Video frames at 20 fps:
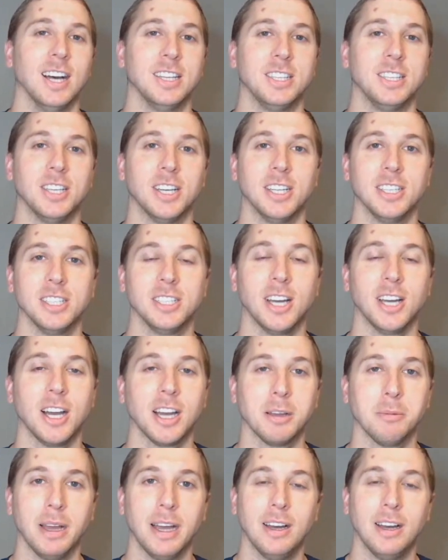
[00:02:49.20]
a ton to
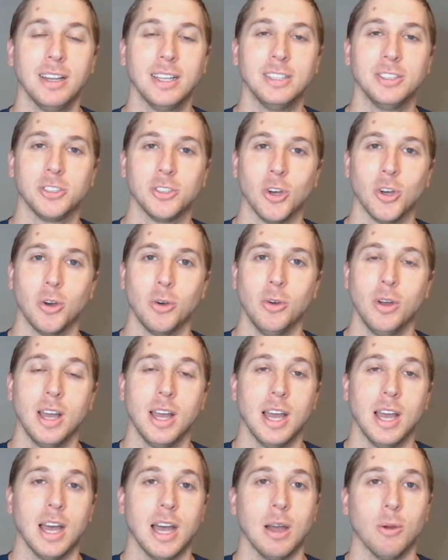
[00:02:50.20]
talk about. And so
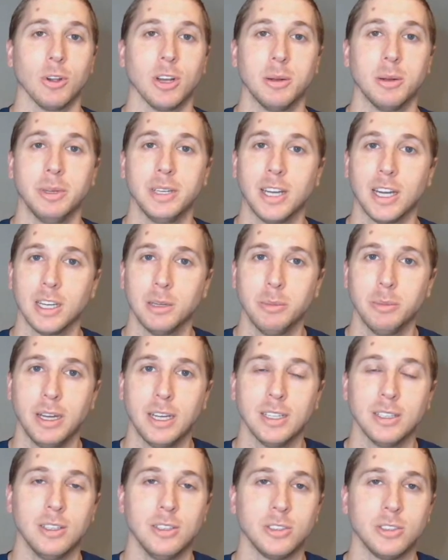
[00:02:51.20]
we're going to be talking
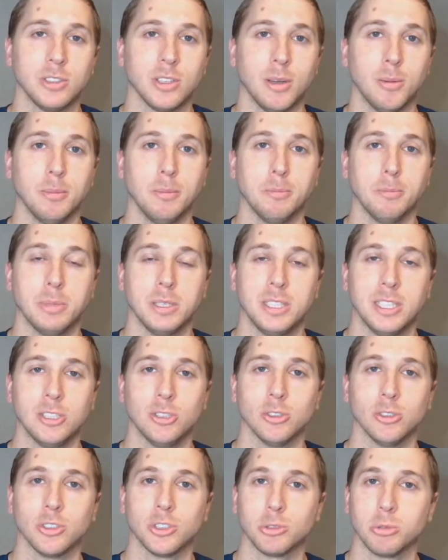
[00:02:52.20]
about some
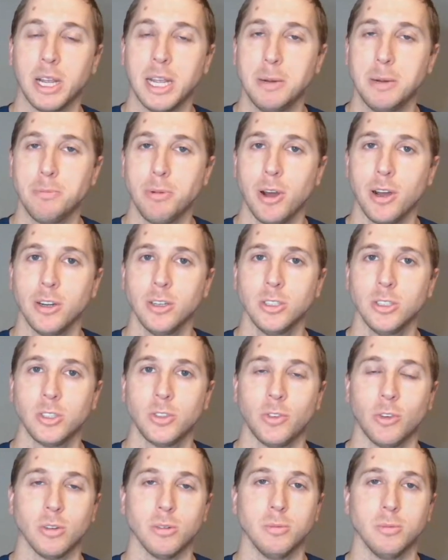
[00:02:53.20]
potential trade
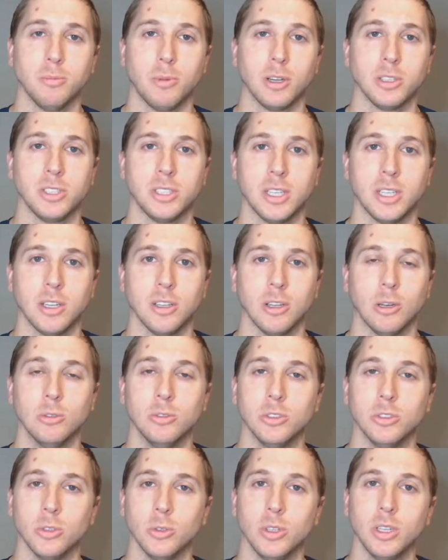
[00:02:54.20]
partners for Marcell
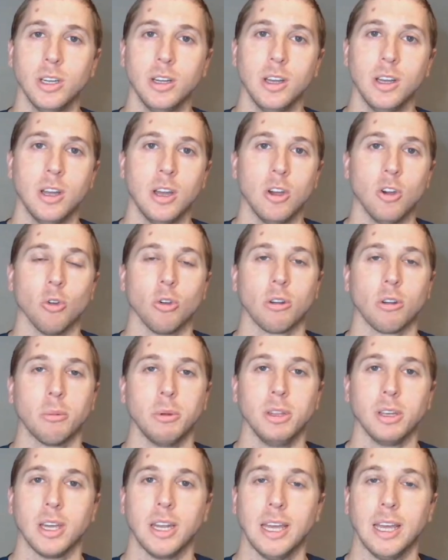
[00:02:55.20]
Ozuna. We're
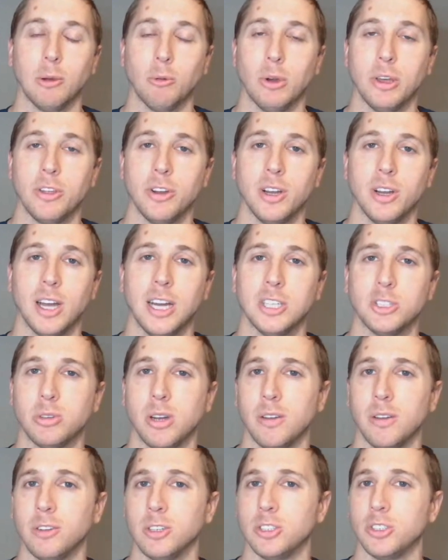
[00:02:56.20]
going to be looking at whether or not
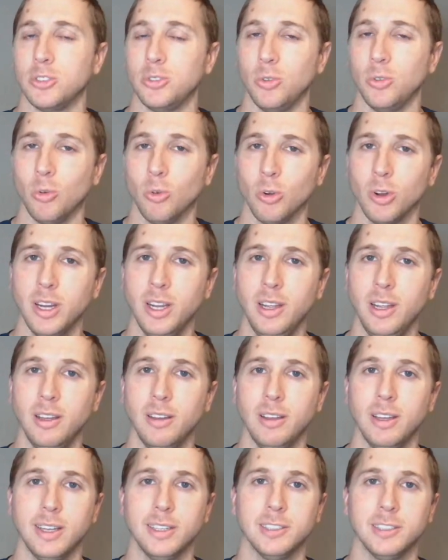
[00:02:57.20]
Trevor Story
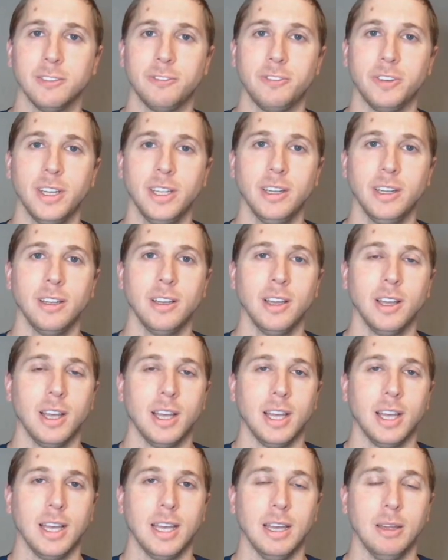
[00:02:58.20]
is a fit
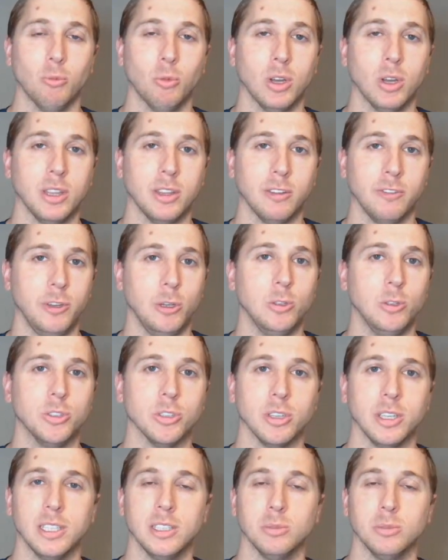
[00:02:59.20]
and what the
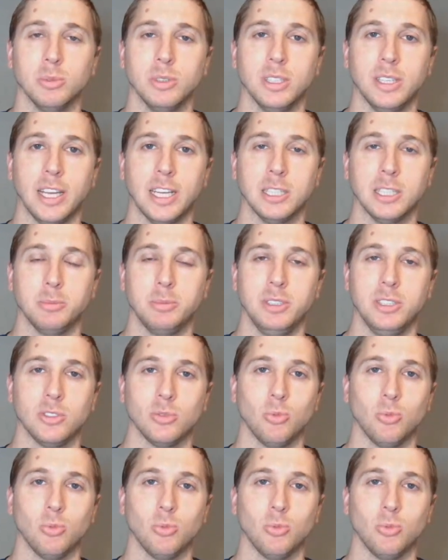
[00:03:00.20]
future is with Dansby